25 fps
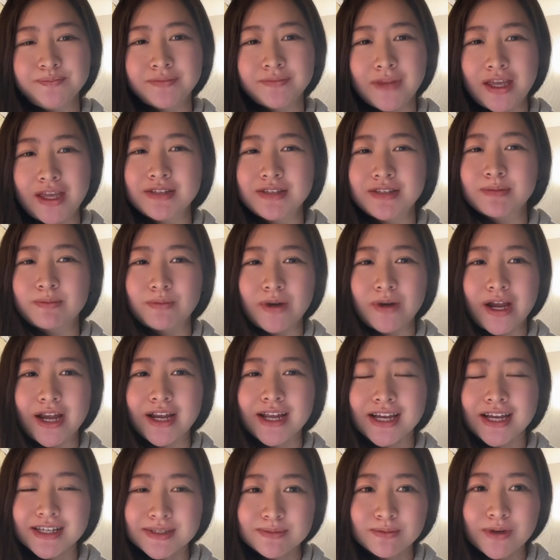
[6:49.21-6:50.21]
in
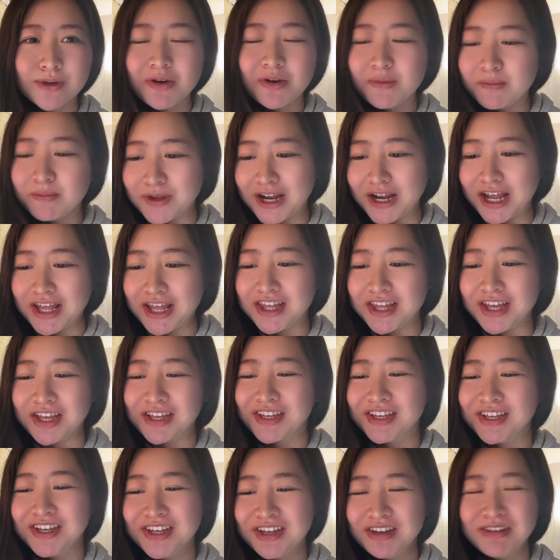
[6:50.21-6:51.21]
spring as well, but I
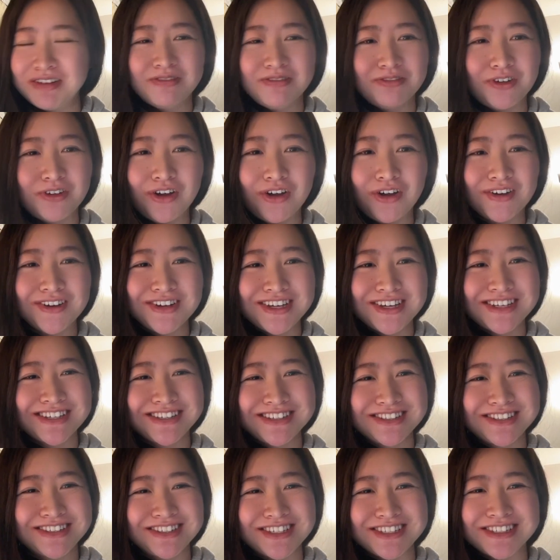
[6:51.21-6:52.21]
think fall
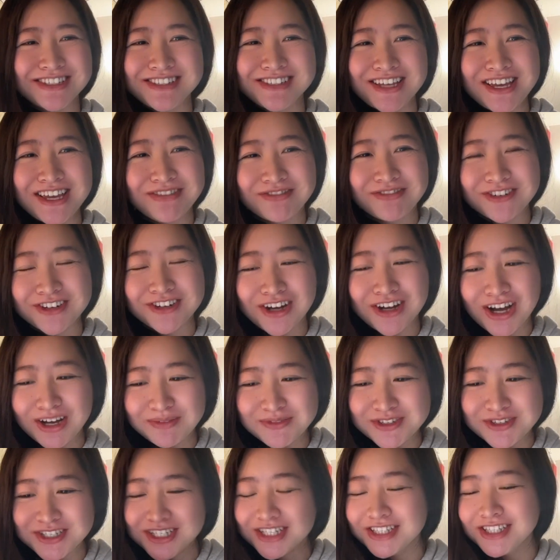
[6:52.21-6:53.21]
is the safer
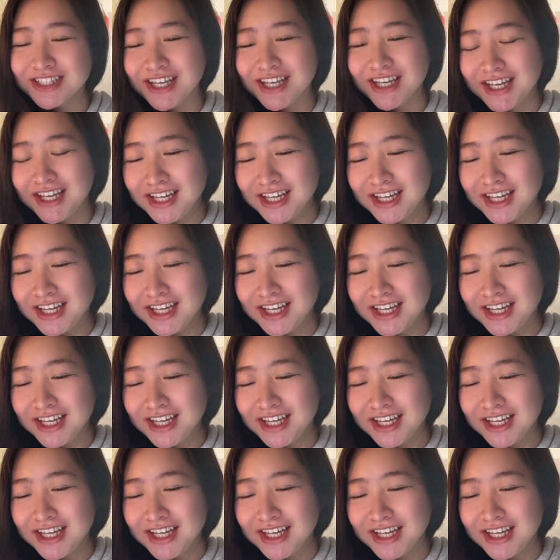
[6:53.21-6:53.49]
option.